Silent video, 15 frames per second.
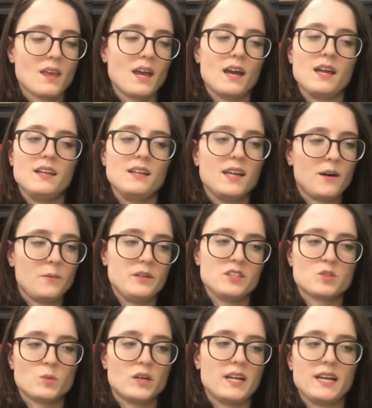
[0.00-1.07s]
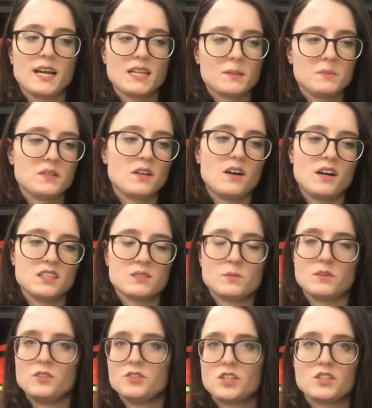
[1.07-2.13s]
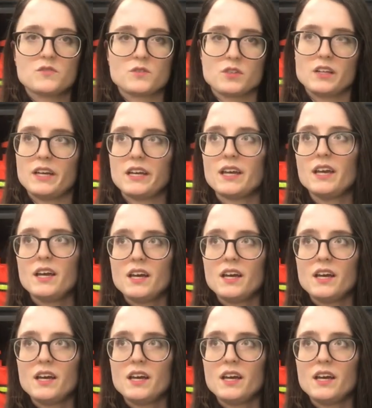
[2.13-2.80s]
and that we just want to get them to the hospital just for like